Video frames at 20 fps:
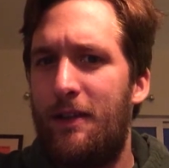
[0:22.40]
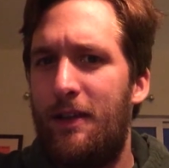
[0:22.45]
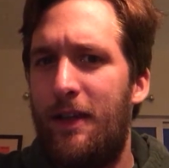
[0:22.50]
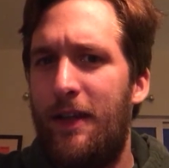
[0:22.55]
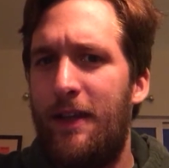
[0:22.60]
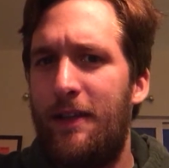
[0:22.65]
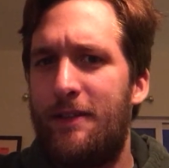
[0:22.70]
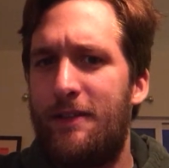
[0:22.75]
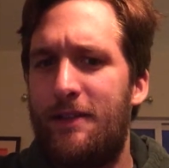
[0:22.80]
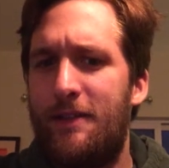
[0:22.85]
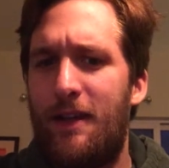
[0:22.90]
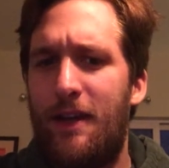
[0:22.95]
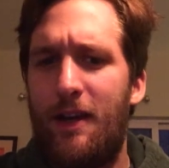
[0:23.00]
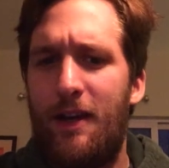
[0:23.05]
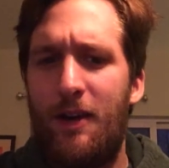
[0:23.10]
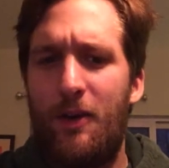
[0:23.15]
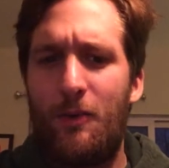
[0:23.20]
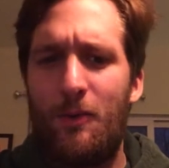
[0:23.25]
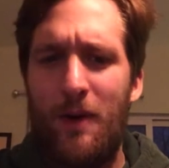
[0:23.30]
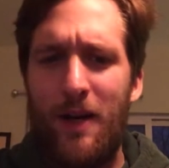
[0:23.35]
It's
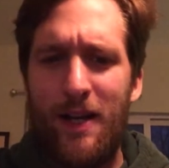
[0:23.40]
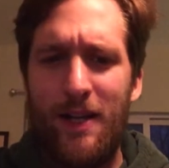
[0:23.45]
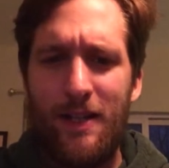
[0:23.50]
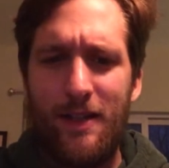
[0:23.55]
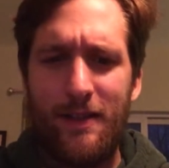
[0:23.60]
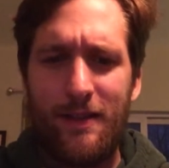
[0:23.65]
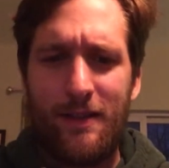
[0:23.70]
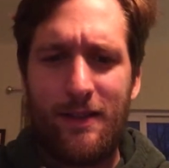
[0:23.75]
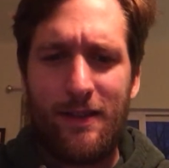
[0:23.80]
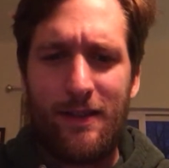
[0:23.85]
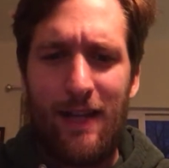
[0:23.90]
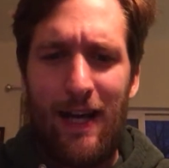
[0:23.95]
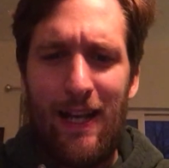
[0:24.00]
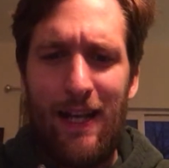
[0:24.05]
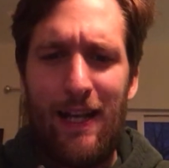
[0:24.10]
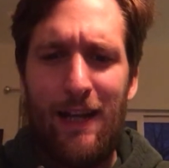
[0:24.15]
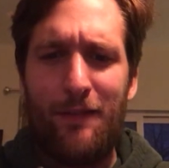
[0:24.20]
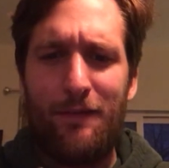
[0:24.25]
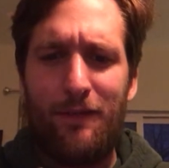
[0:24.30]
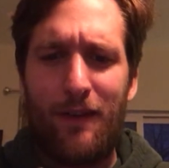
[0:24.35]
Wiz
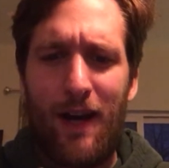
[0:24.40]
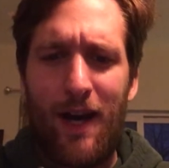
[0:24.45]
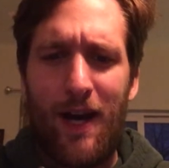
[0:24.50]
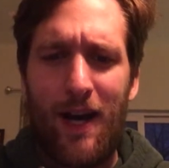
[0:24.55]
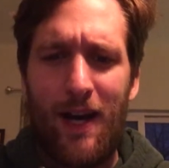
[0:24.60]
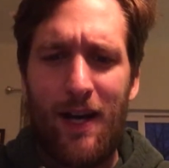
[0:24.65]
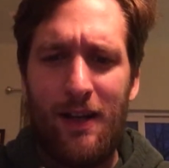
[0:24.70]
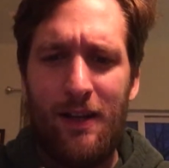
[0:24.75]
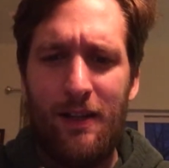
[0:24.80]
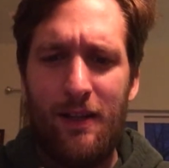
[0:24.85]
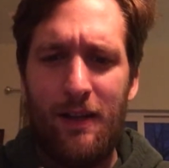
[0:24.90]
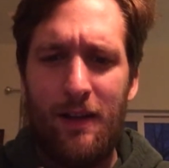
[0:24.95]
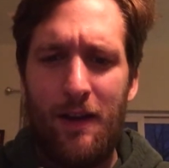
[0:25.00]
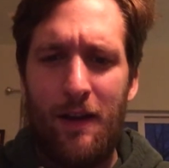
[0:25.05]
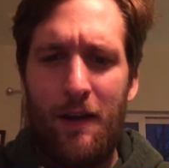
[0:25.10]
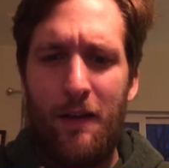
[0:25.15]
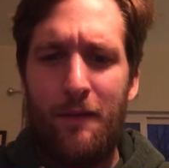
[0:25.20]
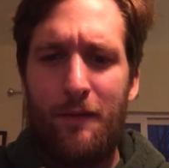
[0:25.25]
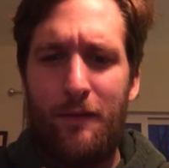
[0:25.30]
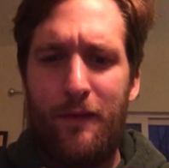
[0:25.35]
Khalifa
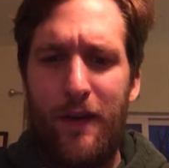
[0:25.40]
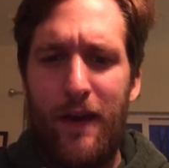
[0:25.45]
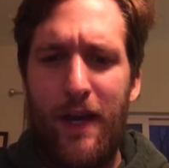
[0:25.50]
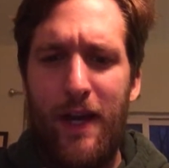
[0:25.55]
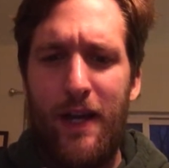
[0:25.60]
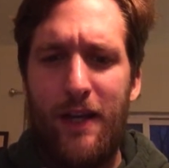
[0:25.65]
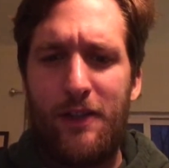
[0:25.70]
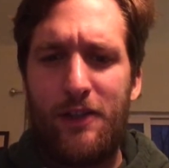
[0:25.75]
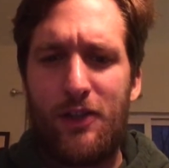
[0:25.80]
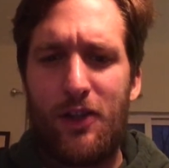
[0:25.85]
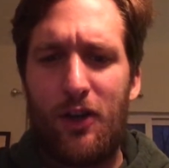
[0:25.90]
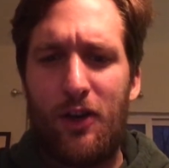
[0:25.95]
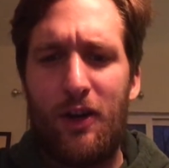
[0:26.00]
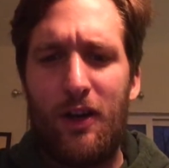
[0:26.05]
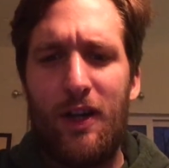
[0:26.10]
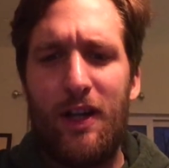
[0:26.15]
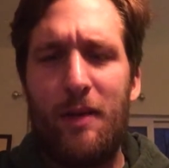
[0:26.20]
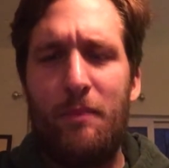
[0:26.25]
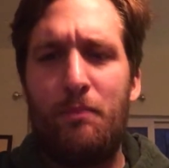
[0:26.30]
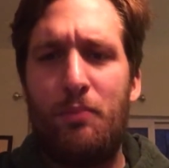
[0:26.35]
feat.
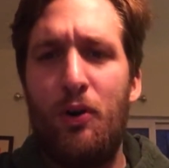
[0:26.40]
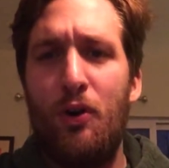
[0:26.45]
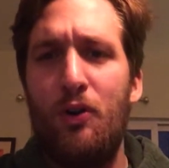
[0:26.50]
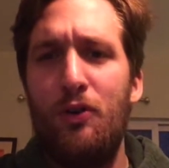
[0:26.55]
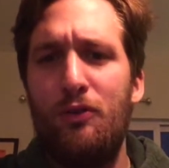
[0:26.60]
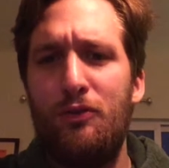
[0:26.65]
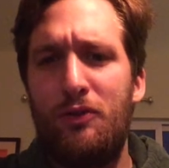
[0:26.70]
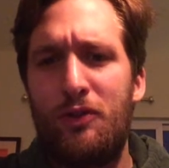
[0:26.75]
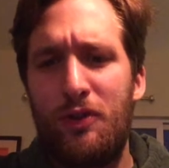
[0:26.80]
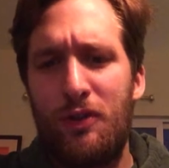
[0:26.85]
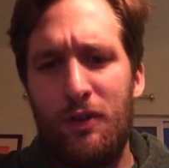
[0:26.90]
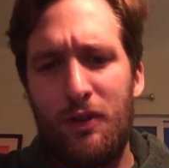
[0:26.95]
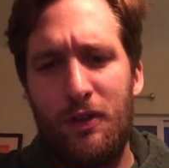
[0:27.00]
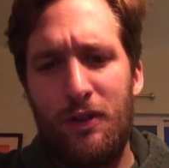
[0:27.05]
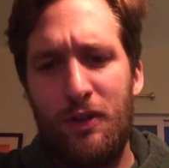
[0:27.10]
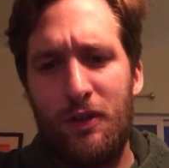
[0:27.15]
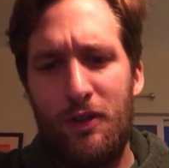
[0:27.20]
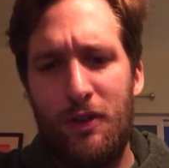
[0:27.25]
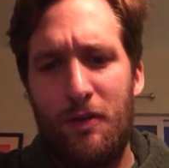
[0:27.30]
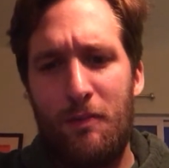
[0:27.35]
Charlie Poot.
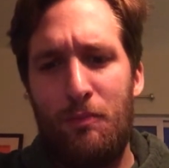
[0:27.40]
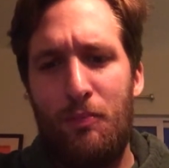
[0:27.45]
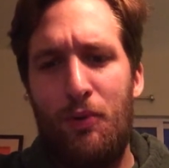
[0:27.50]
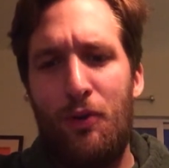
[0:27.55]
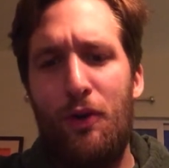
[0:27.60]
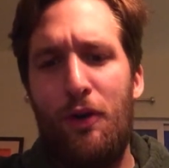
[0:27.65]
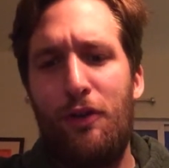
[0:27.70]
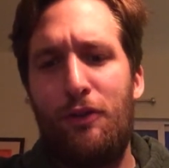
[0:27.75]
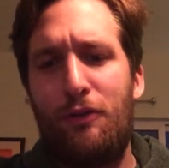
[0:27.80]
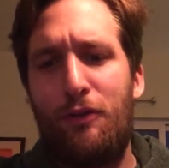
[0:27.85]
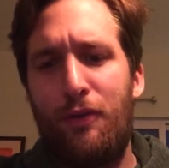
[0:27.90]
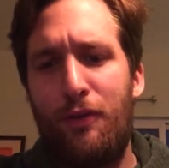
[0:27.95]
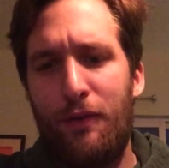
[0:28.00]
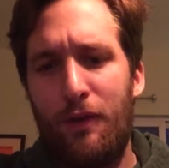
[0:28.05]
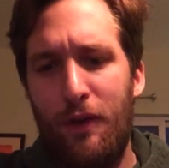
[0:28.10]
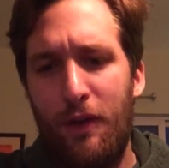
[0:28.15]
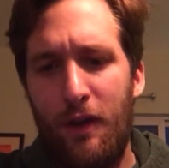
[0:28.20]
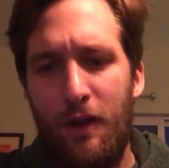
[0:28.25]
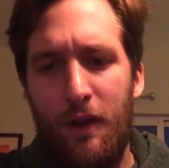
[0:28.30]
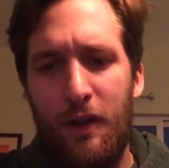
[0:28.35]
Poot.
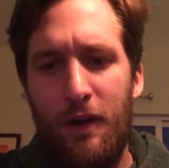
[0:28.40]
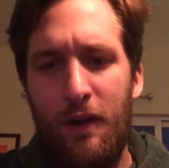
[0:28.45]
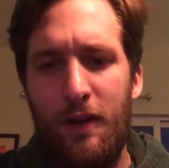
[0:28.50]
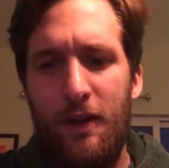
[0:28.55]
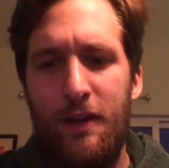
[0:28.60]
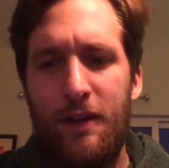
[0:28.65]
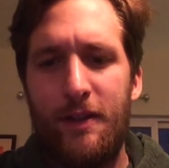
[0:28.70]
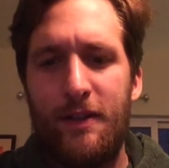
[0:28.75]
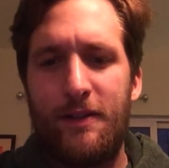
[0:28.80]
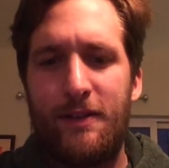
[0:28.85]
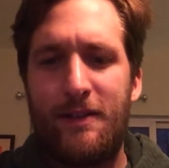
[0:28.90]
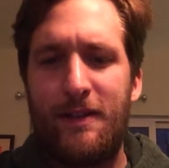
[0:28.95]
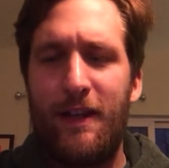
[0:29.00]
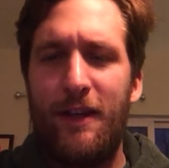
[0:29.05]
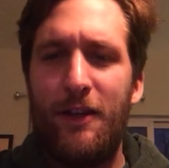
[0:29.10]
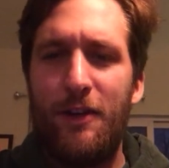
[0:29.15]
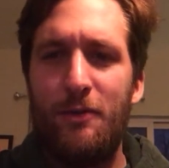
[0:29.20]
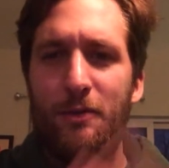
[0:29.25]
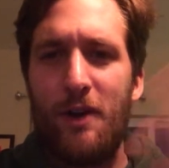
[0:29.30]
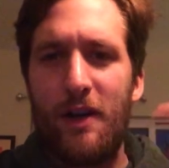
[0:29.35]
See
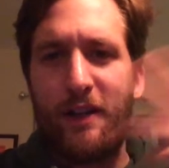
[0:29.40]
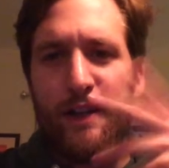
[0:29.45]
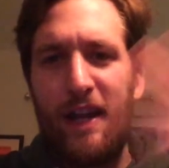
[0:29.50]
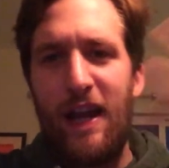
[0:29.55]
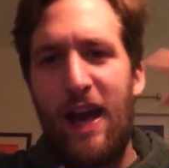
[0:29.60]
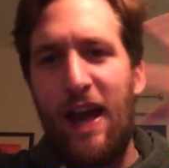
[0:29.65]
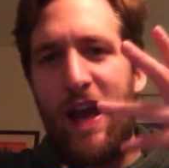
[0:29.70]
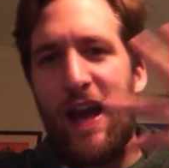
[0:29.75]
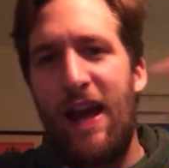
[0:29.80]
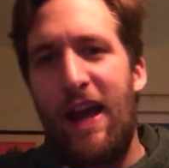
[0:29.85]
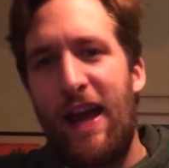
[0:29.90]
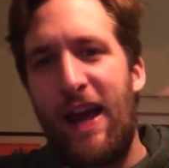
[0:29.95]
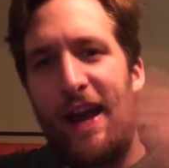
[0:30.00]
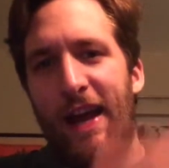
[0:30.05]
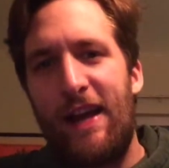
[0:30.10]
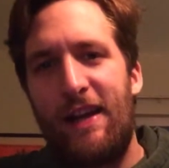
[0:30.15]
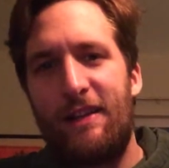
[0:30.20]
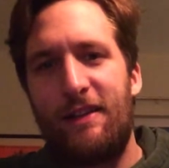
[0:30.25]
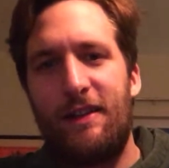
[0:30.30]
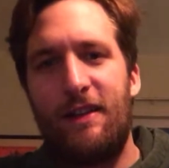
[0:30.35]
you
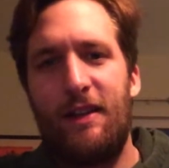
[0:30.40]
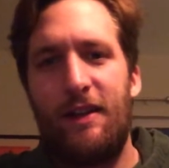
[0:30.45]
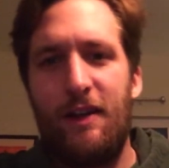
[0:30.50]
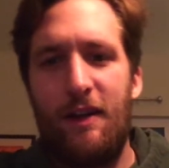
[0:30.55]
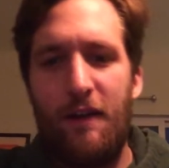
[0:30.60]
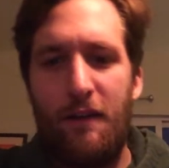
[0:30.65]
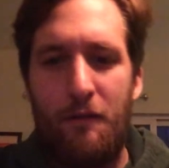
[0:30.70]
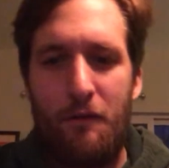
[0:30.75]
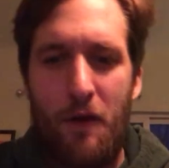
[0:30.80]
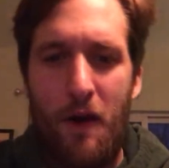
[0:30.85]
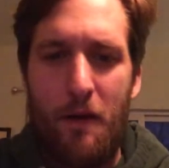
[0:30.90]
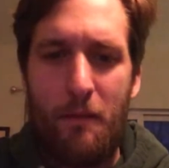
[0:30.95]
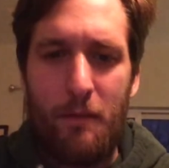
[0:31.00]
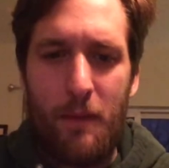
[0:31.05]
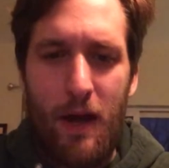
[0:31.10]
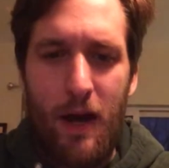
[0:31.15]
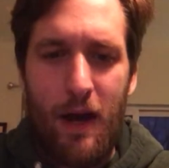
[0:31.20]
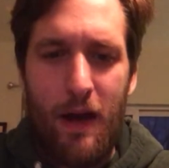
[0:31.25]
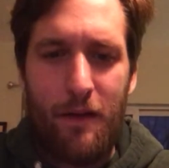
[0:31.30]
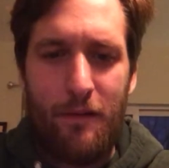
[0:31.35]
again. From
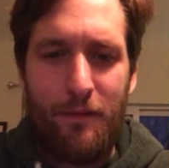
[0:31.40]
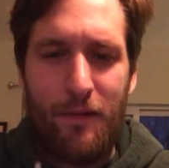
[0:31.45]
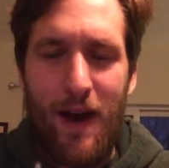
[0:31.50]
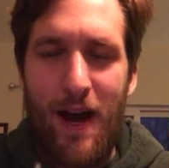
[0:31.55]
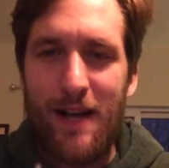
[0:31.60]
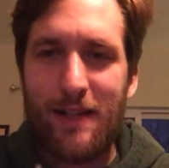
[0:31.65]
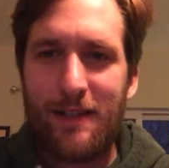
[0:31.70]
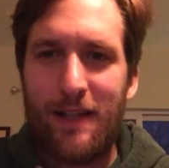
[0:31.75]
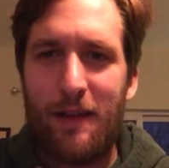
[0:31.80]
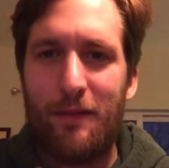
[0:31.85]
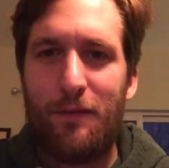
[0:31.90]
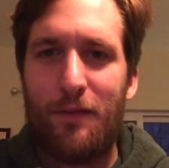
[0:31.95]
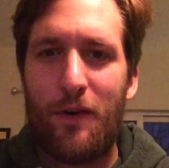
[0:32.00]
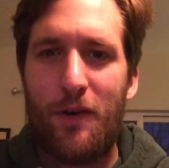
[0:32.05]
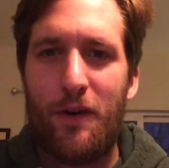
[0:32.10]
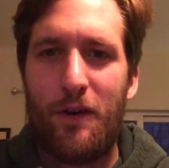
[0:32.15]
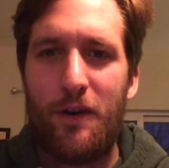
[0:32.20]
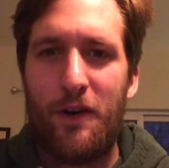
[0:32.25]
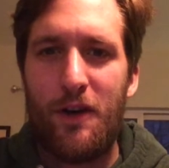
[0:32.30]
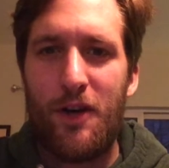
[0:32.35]
Fast and
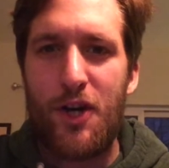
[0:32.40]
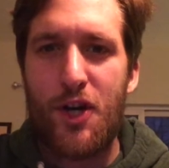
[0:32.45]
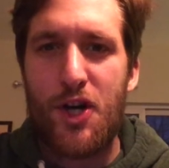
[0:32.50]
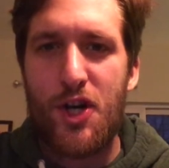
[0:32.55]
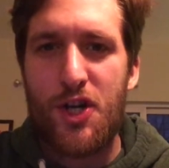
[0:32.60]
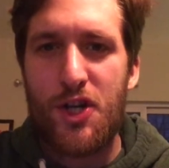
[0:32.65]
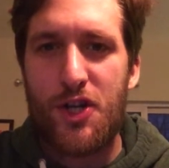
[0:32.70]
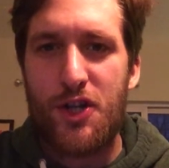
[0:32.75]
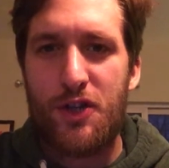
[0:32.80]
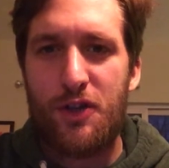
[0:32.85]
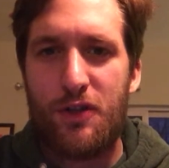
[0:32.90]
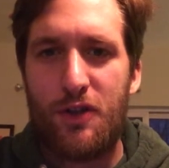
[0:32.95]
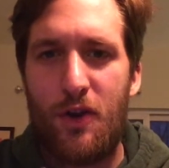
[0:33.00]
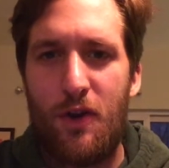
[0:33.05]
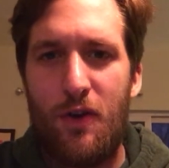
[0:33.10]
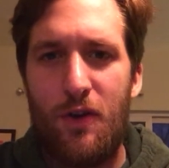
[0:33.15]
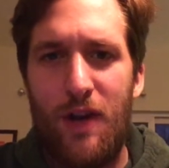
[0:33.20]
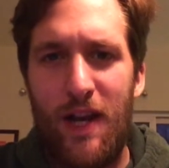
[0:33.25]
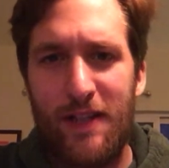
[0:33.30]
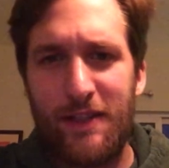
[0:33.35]
Furious,
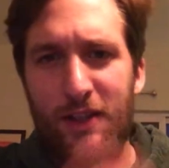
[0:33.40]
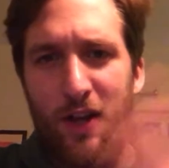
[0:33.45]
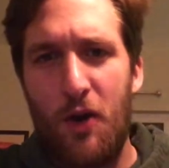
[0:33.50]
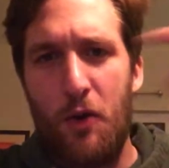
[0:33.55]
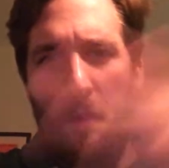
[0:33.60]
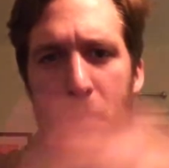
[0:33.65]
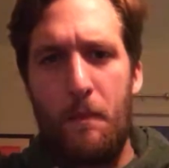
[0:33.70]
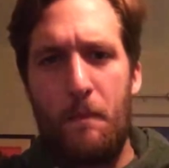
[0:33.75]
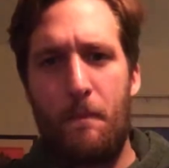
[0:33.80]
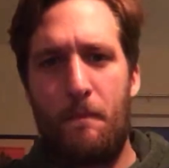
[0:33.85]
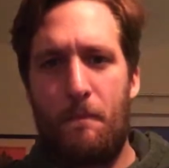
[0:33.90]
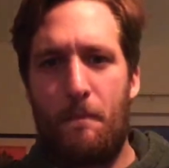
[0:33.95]
so let's go.